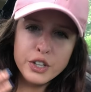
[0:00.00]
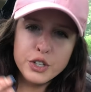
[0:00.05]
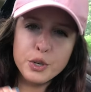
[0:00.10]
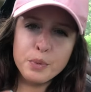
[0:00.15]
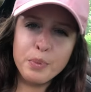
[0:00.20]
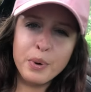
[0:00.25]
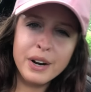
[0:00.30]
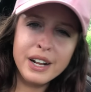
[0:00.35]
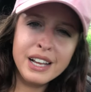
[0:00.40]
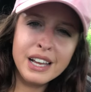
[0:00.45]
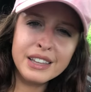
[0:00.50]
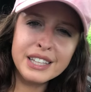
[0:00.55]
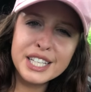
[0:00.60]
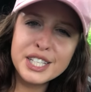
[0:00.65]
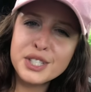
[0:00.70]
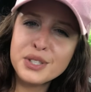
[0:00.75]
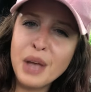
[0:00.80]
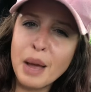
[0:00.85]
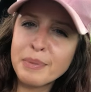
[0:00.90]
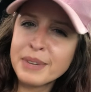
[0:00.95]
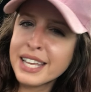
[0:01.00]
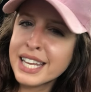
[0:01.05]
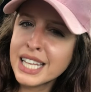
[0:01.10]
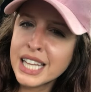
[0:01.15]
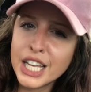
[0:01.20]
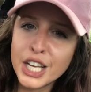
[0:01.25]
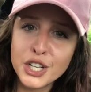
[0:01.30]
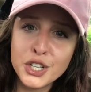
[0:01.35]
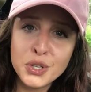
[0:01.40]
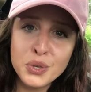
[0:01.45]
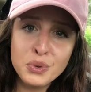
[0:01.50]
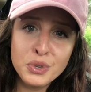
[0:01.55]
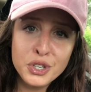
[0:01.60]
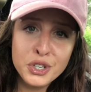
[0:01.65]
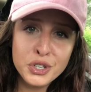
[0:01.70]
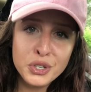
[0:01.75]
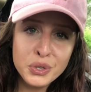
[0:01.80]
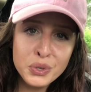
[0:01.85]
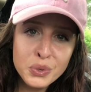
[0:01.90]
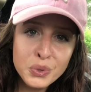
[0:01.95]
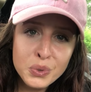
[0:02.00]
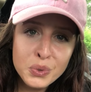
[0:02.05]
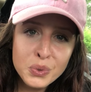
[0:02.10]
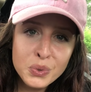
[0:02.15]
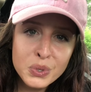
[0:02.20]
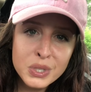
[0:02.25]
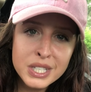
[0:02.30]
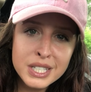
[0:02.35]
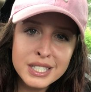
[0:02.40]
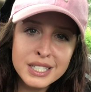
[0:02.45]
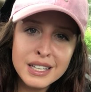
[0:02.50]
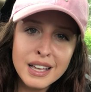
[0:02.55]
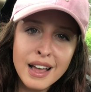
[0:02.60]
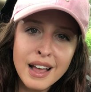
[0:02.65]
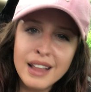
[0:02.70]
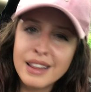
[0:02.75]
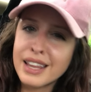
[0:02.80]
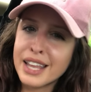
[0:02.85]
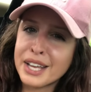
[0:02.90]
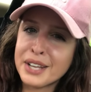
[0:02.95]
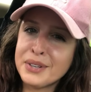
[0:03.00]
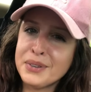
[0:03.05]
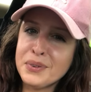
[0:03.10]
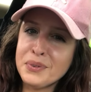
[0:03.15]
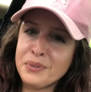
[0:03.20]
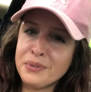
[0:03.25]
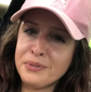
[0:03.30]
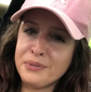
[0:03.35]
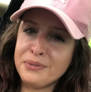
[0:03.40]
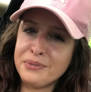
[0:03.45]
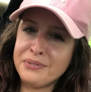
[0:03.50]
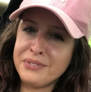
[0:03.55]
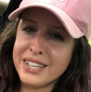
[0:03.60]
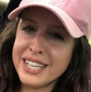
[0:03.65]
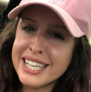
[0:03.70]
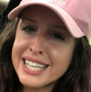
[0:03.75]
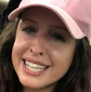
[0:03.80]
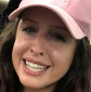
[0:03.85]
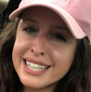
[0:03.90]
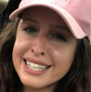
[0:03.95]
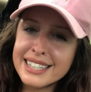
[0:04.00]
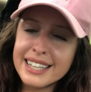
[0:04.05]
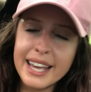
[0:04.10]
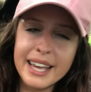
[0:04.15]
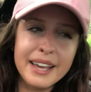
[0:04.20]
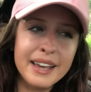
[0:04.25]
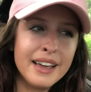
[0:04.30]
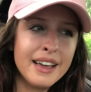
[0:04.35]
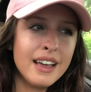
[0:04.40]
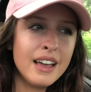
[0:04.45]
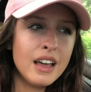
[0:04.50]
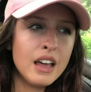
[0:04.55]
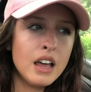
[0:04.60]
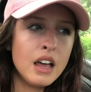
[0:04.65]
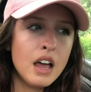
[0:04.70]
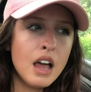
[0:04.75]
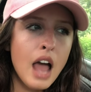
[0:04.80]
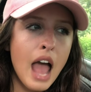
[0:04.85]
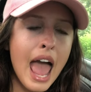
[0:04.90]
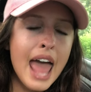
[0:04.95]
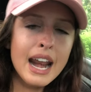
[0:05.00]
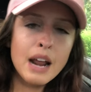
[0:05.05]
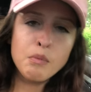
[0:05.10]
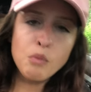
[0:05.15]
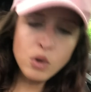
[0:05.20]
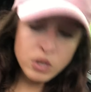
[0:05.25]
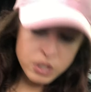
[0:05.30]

because you're putting on these, I'm getting like new shoes, like new feet, like, and I'm